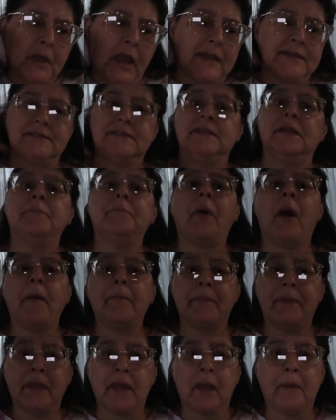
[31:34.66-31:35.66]
I see it
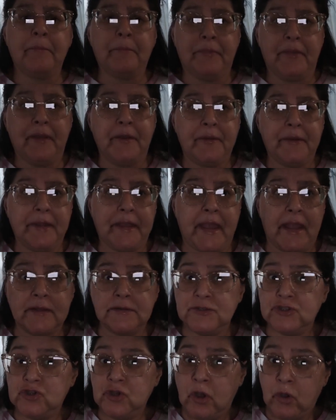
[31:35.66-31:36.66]
popping up there
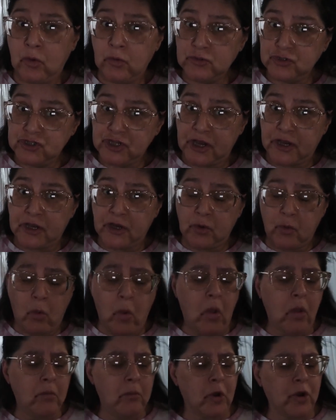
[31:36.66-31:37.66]
again, so check your
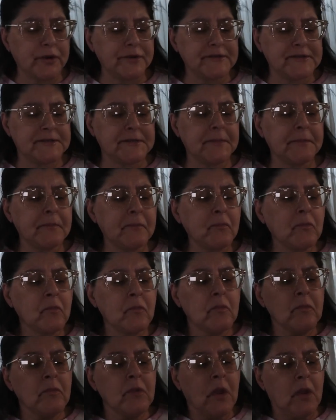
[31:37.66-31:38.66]
Walmarts.
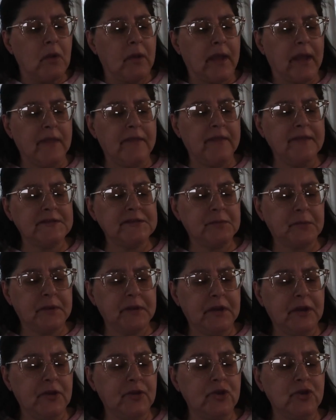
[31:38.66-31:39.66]
Okay, this one
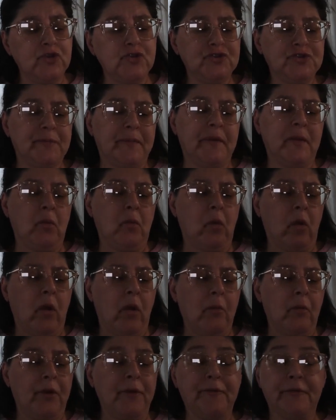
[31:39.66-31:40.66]
here used to be in
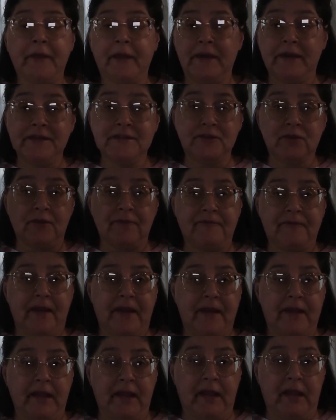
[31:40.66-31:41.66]
Walmart. Then I started
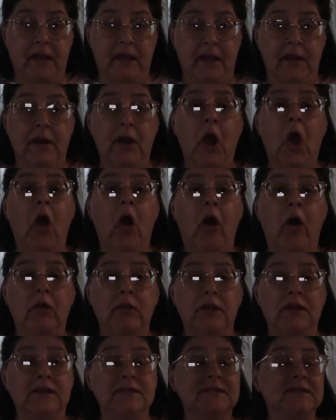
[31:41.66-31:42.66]
finding it in
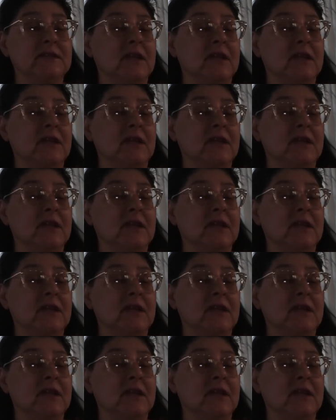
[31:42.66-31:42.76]
Ollie's,